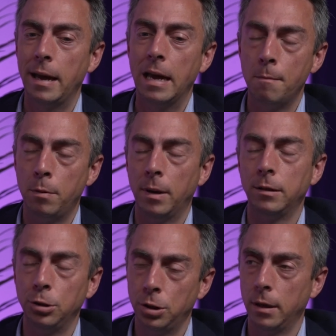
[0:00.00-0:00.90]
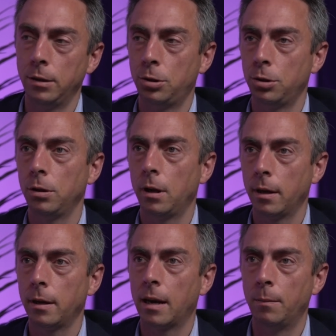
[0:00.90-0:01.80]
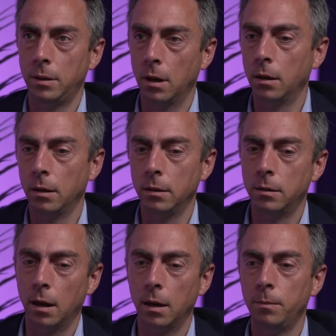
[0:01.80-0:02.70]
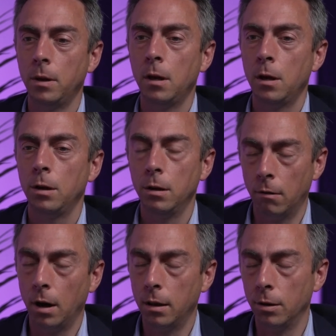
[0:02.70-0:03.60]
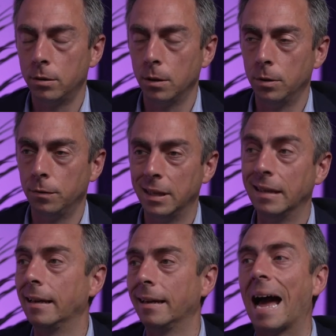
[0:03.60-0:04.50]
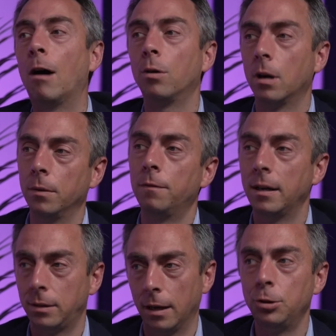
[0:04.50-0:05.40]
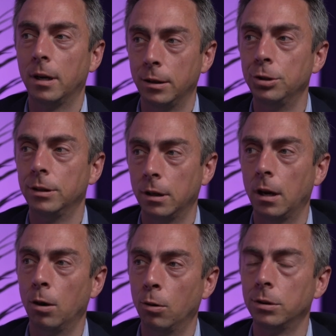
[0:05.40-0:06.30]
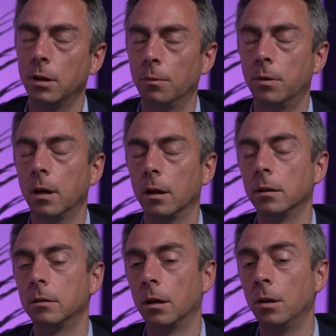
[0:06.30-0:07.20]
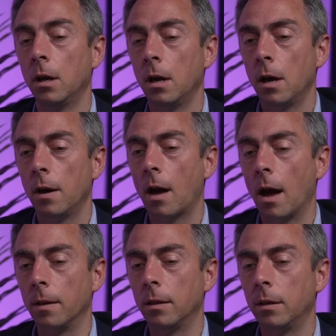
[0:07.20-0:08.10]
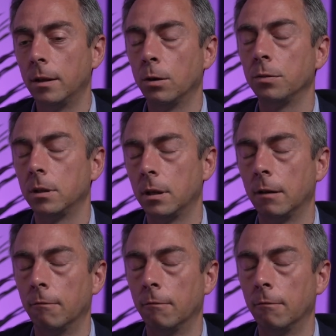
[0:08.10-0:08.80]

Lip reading: implementing change can be done in time. You're right, though, in terms of seeing the outcome and effects of that change is a longer-term thing. And so there's often this thing